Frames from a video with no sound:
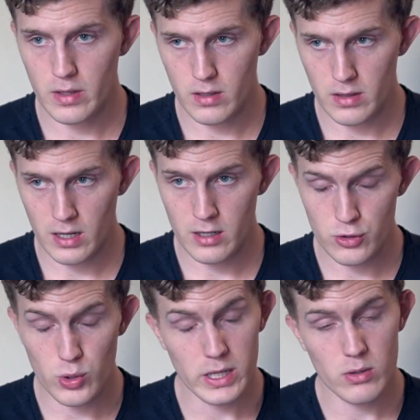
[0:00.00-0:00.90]
they're going to
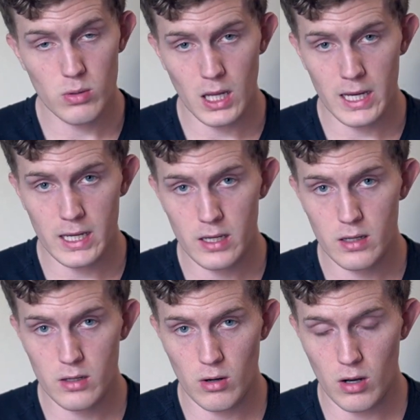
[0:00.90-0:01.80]
treat you like
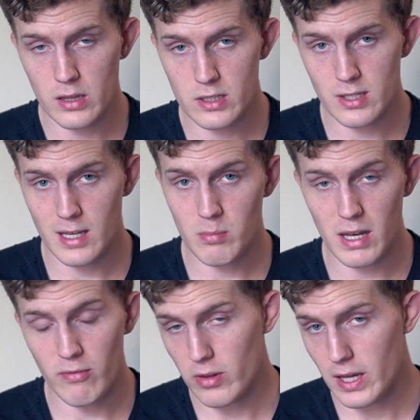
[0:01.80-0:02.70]
you're on the same
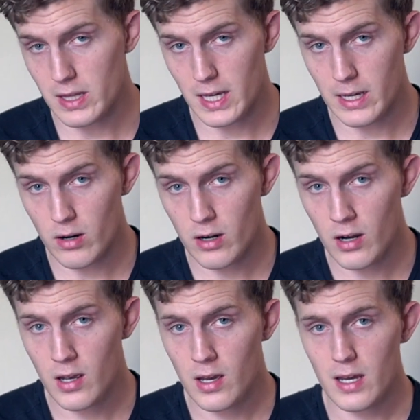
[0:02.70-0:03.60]
level that they are.
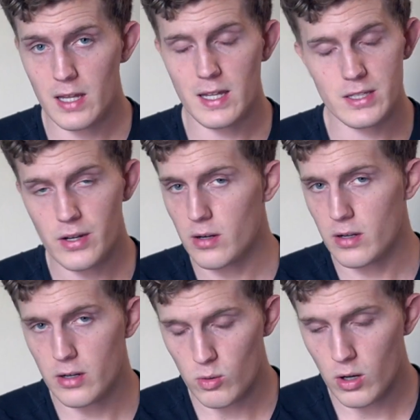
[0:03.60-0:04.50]
And that's how you're
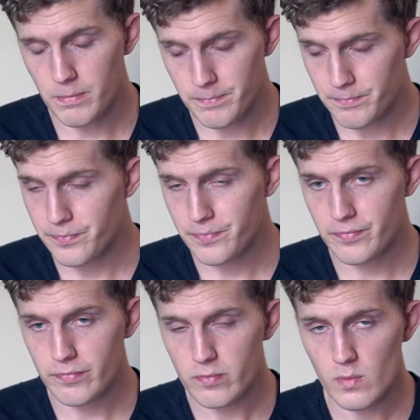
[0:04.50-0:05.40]
going to grow
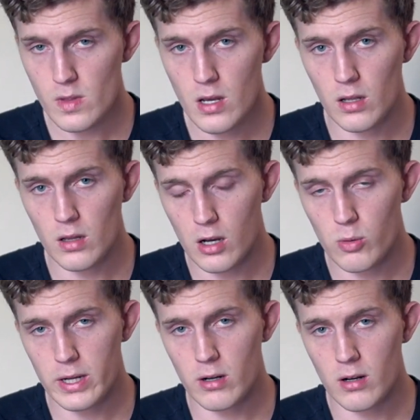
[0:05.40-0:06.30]
a lot
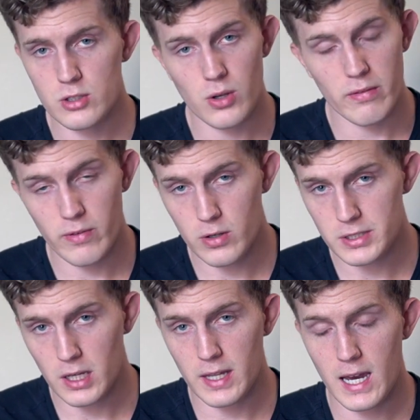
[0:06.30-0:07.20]
quicker. So I'd
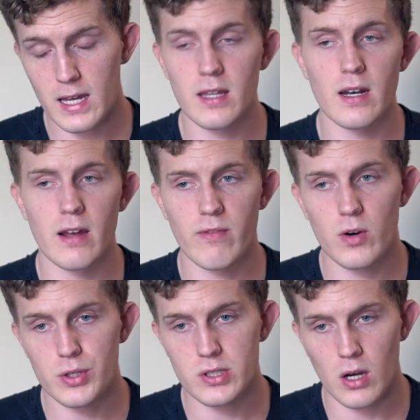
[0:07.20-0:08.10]
focus on that. And then I'd
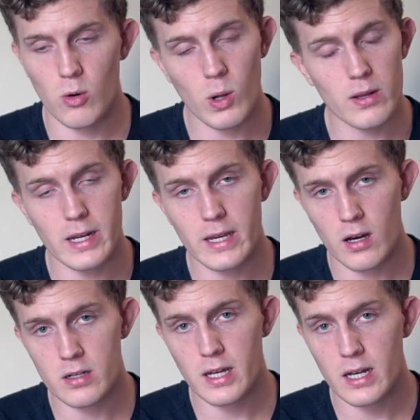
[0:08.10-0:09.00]
focus on quality
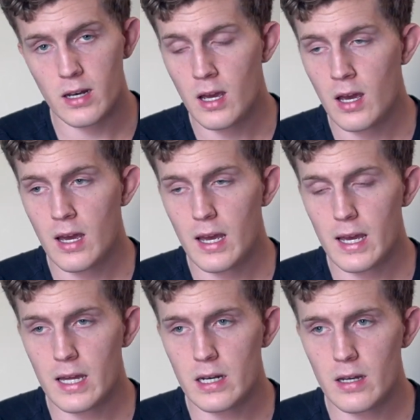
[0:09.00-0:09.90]
content
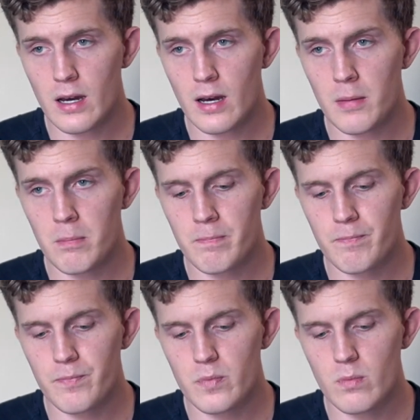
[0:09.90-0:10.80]
and
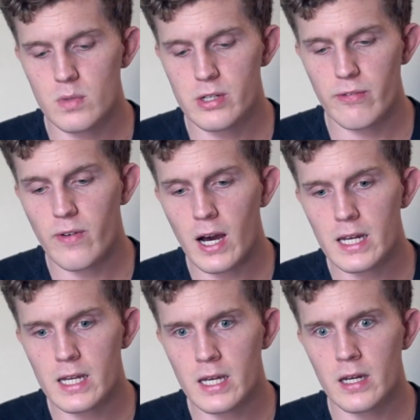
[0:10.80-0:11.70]

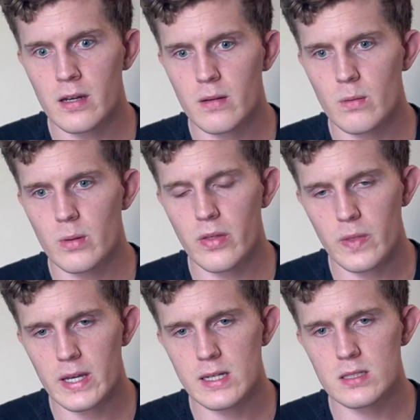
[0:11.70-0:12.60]
defining the
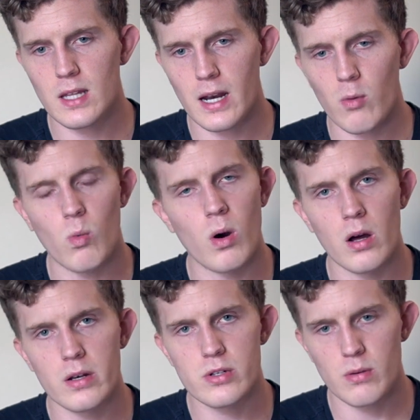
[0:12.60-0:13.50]
things that I
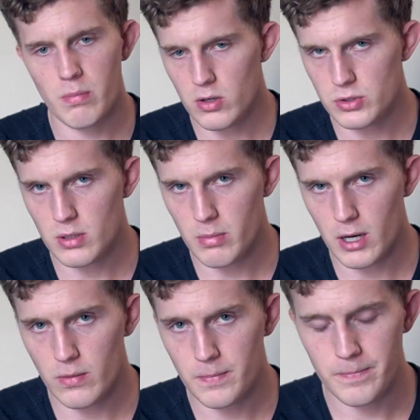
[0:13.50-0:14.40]
want to post about.